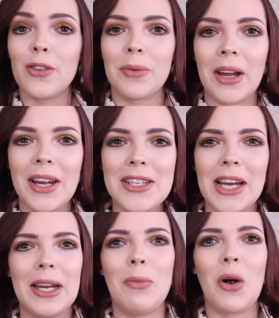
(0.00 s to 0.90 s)
So I'm not going to
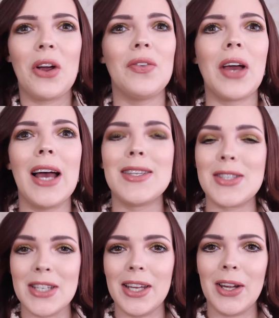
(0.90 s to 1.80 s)
talk anymore. If you
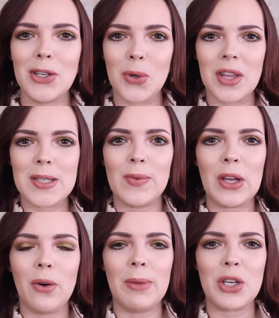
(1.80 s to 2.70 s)
guys did enjoy this
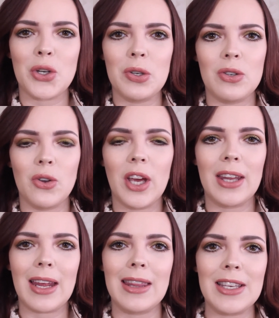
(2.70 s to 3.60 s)
video, make sure you do
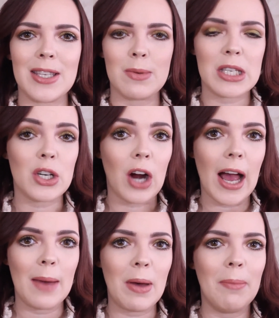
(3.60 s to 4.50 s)
hit the
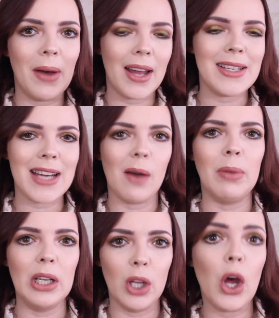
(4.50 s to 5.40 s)
subscribe button down
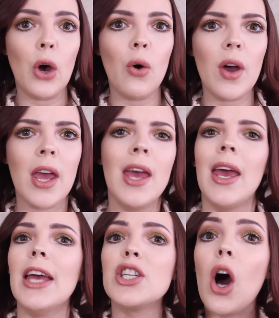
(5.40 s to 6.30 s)
below,
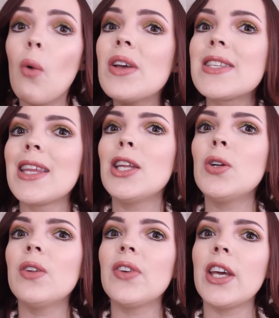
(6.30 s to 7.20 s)
and always hit the
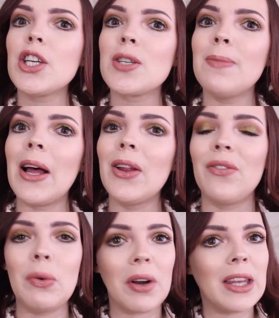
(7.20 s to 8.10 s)
notification bell
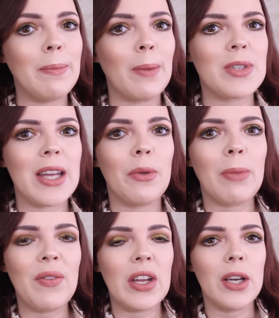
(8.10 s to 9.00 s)
if you want to keep up to date with
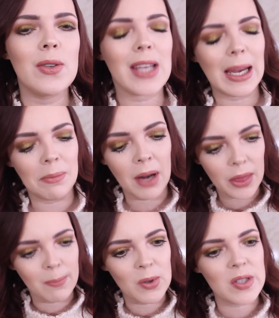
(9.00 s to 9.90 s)
my videos. I am
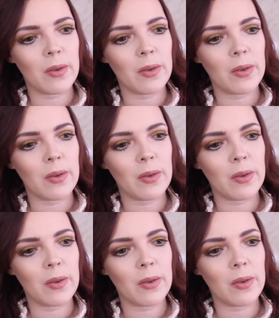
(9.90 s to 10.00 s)
not the most